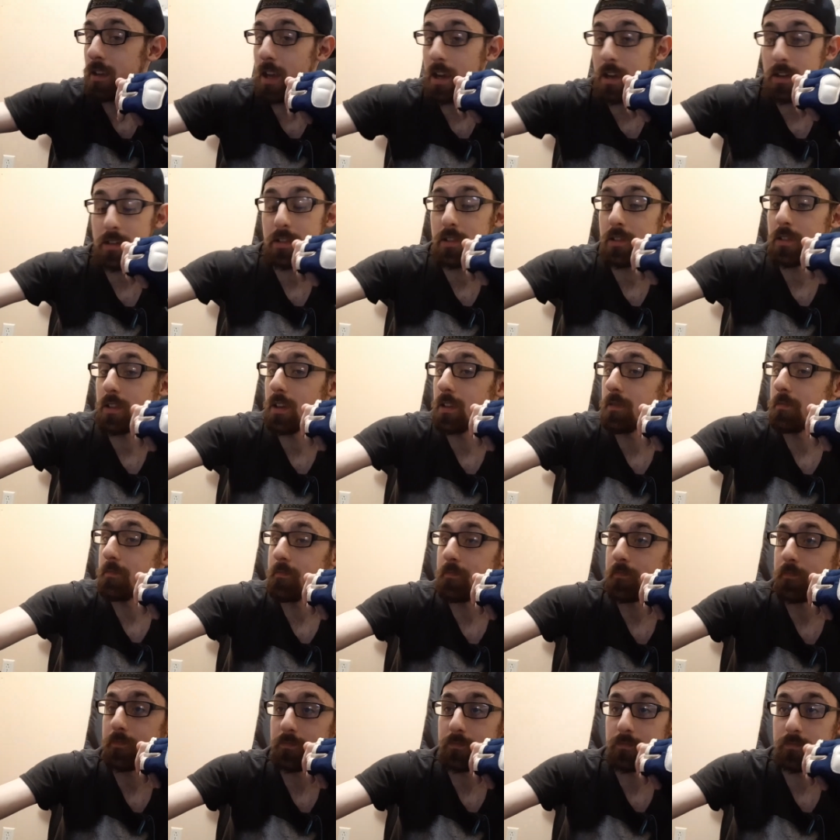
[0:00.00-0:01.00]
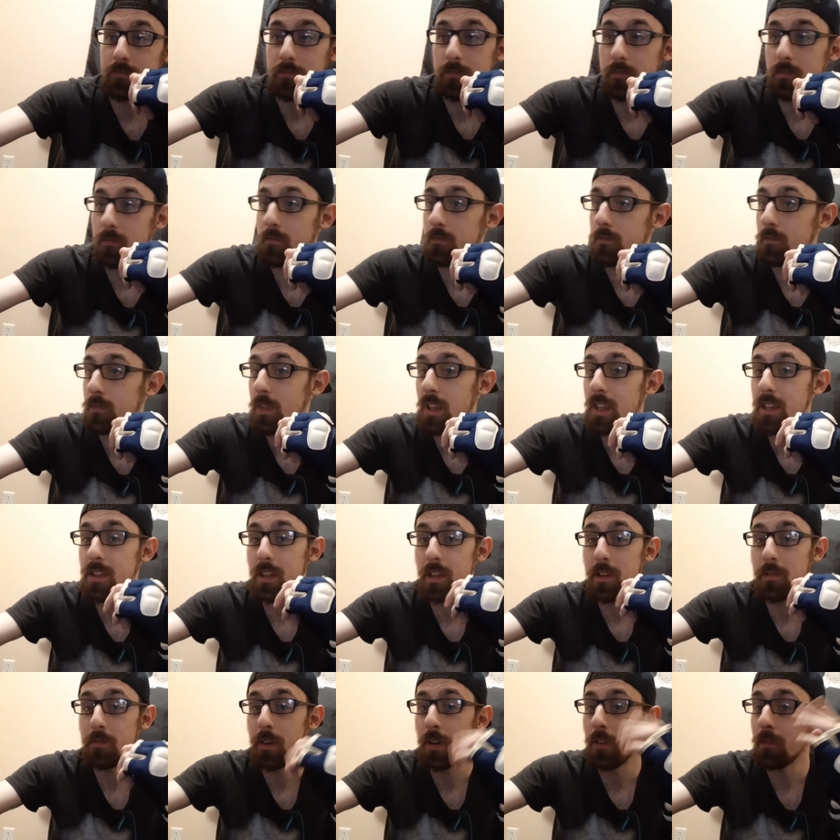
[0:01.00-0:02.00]
Excellent
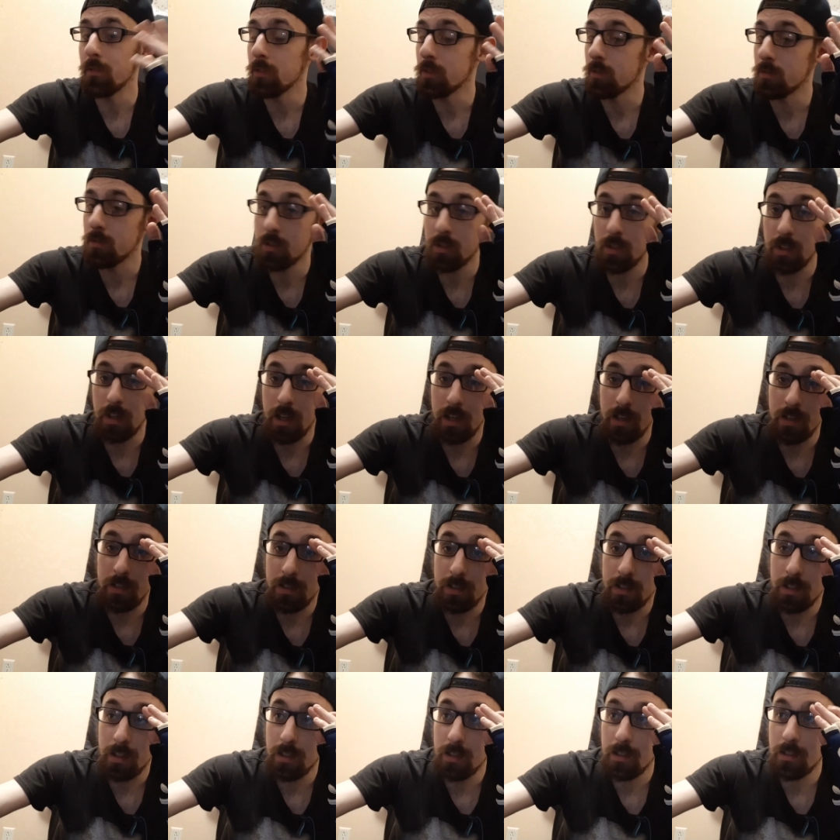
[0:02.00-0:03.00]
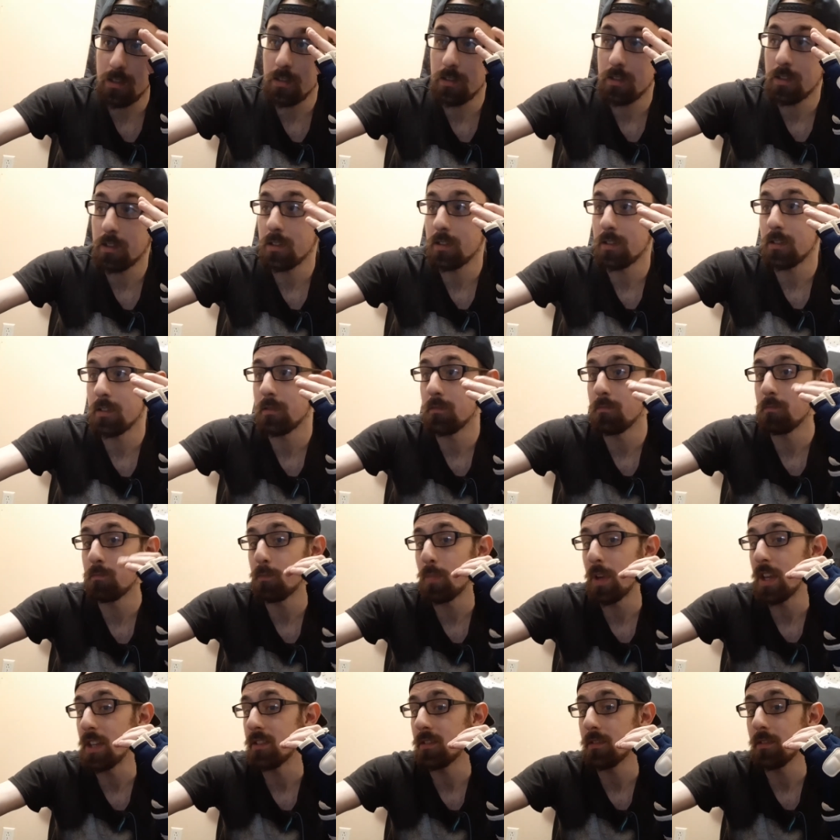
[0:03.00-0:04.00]
they revolutionized and
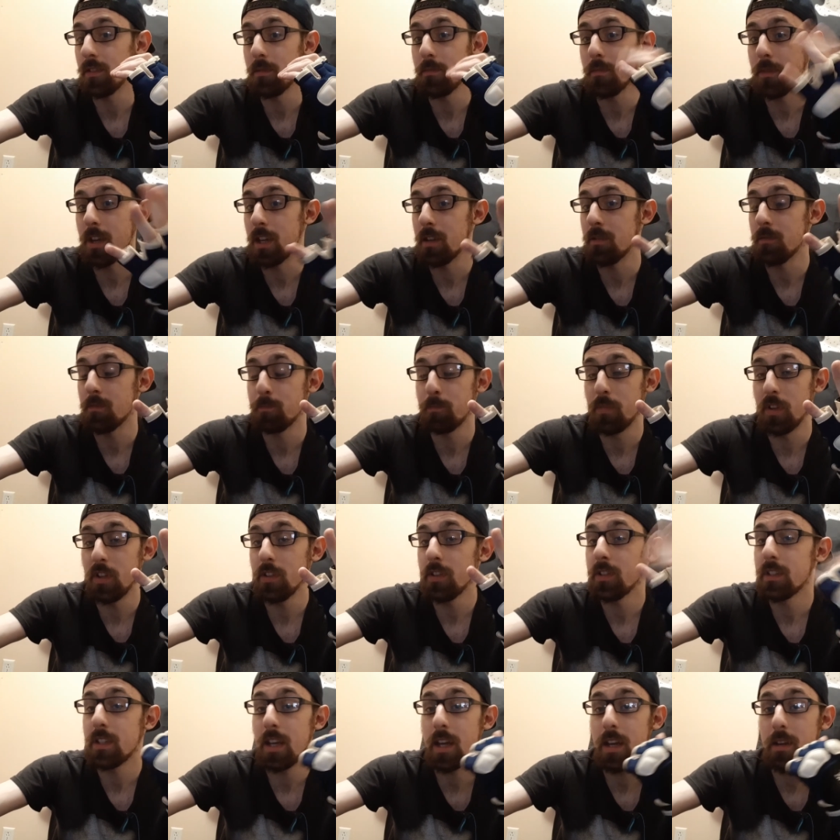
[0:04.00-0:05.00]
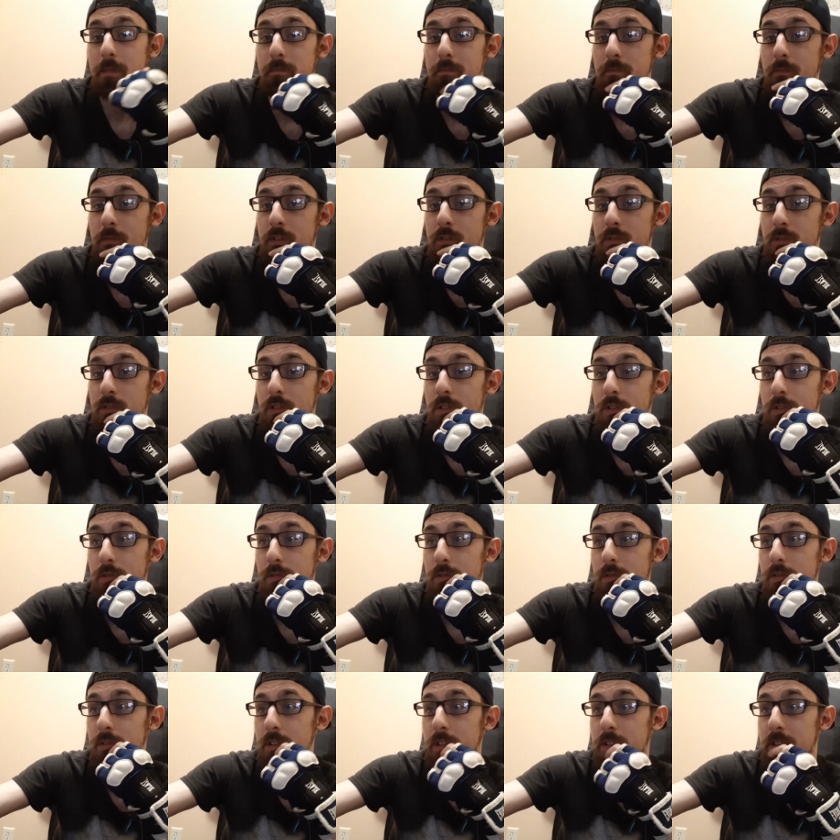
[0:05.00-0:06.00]
basically made bullet time, which was
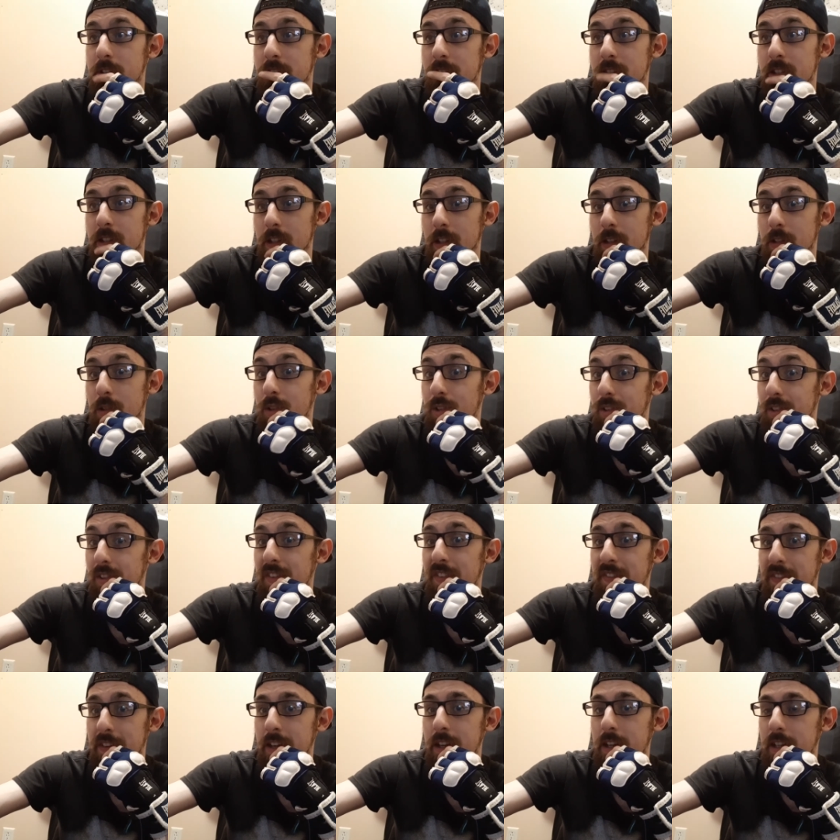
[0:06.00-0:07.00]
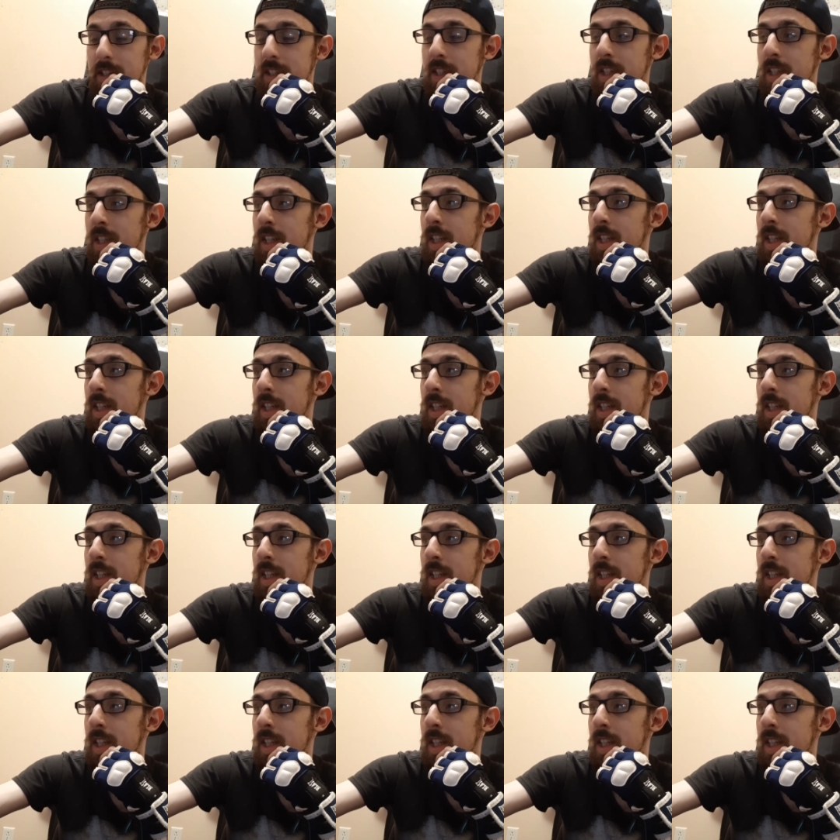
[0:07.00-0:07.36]
cool. It's a cool effect.